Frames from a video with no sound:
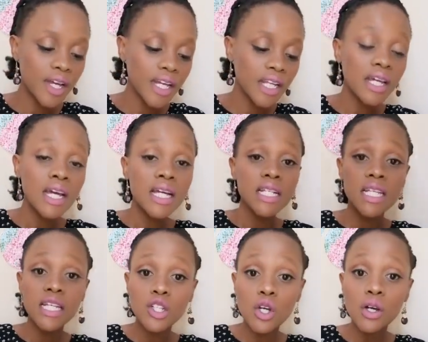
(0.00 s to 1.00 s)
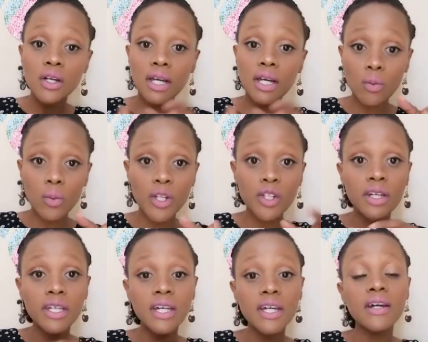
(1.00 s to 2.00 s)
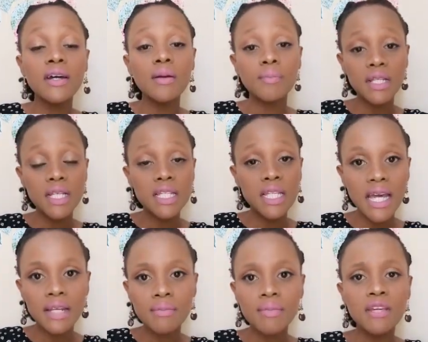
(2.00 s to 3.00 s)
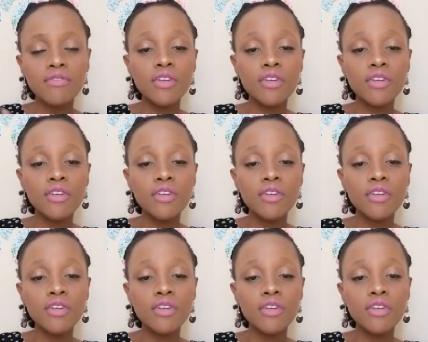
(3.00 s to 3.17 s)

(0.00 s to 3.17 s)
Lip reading: And TikTok, when you're here, please add me.